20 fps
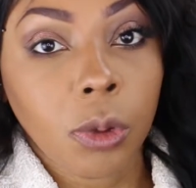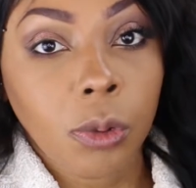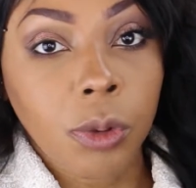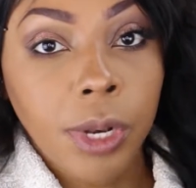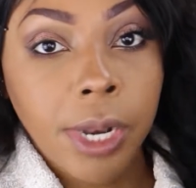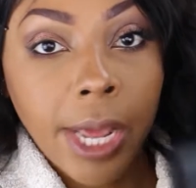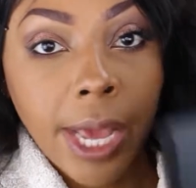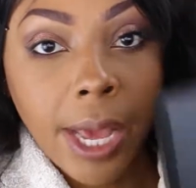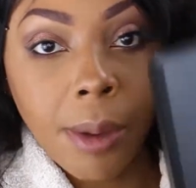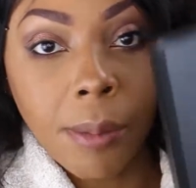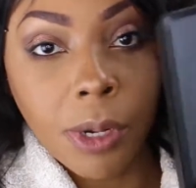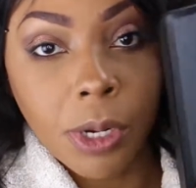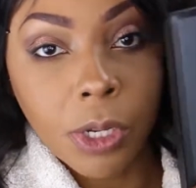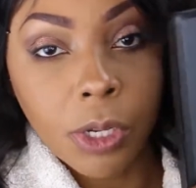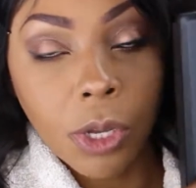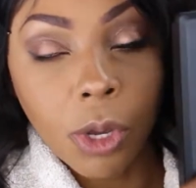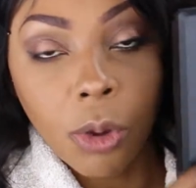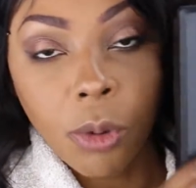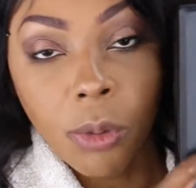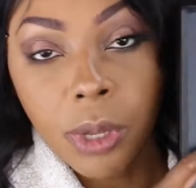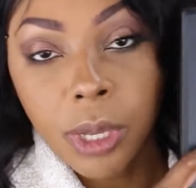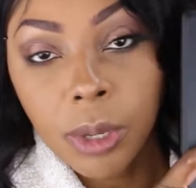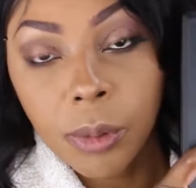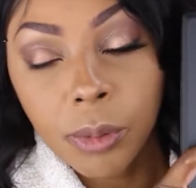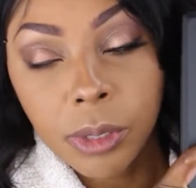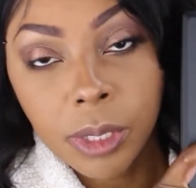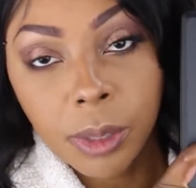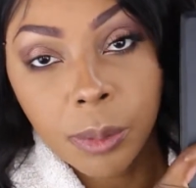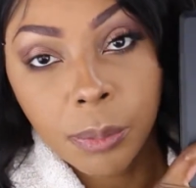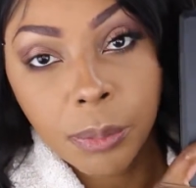now I'm going to go in
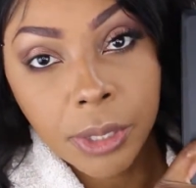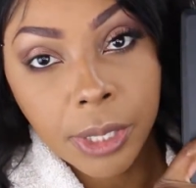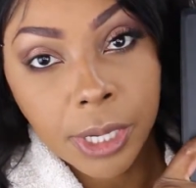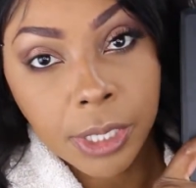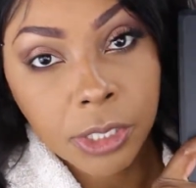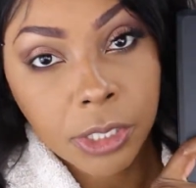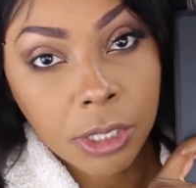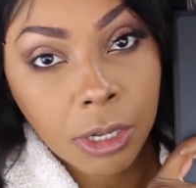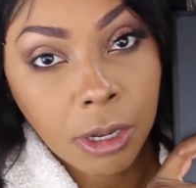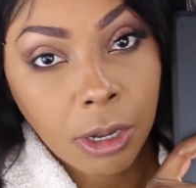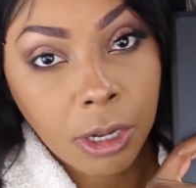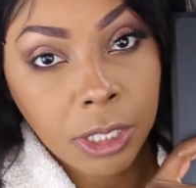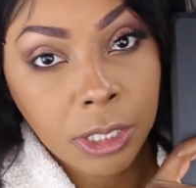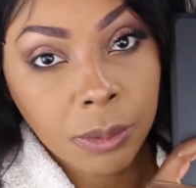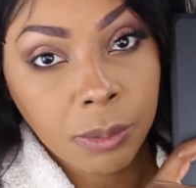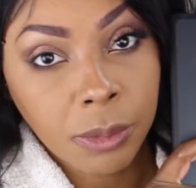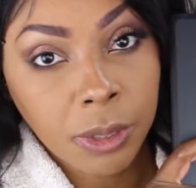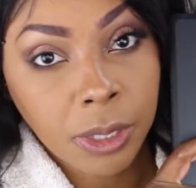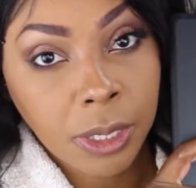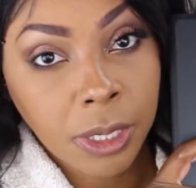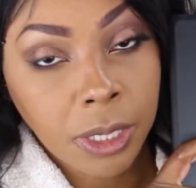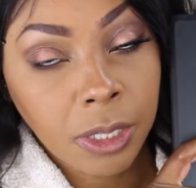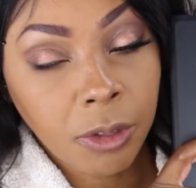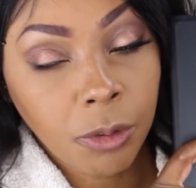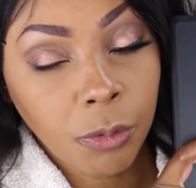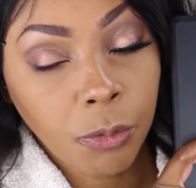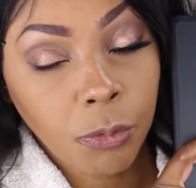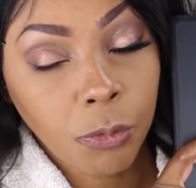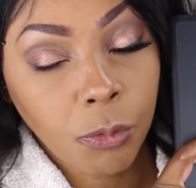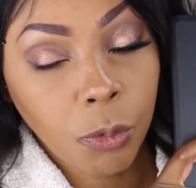with the BH Cosmetic
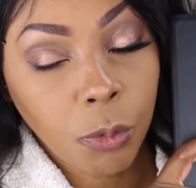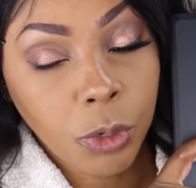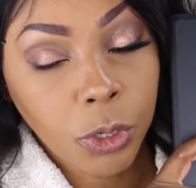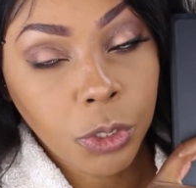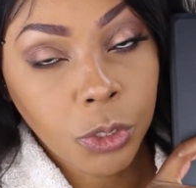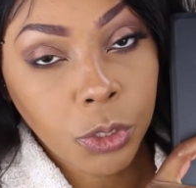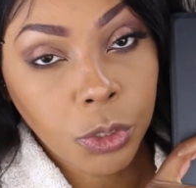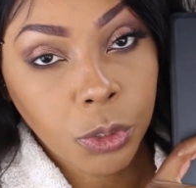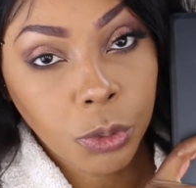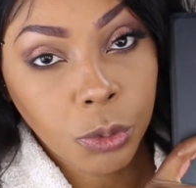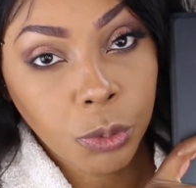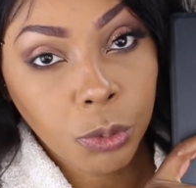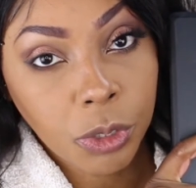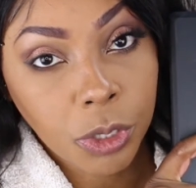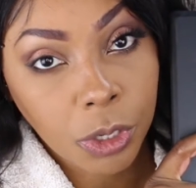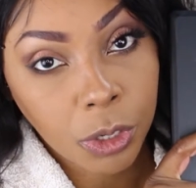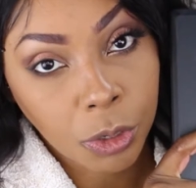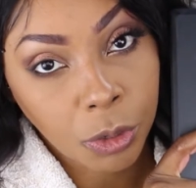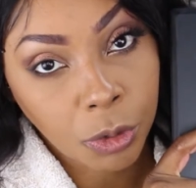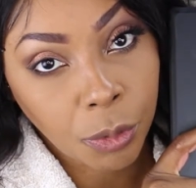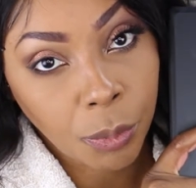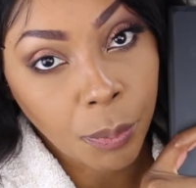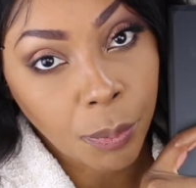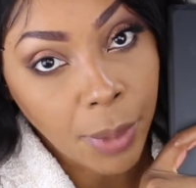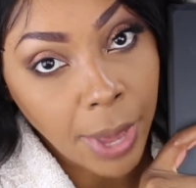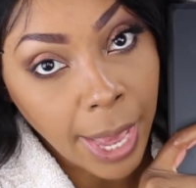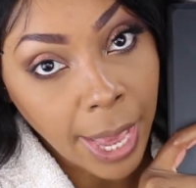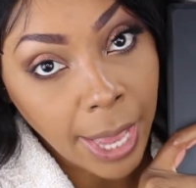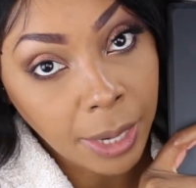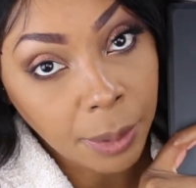42 color
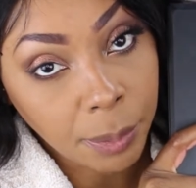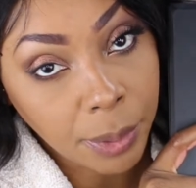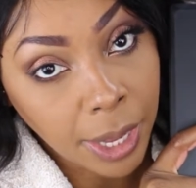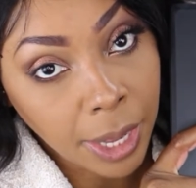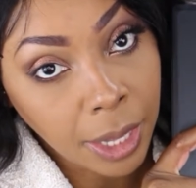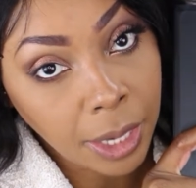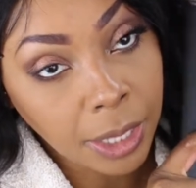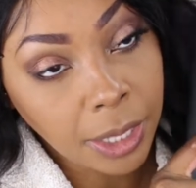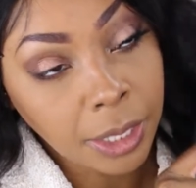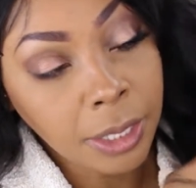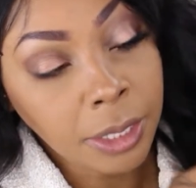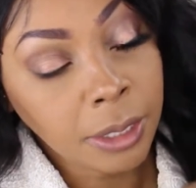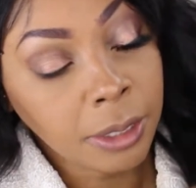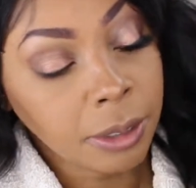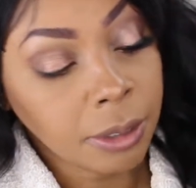matte palette.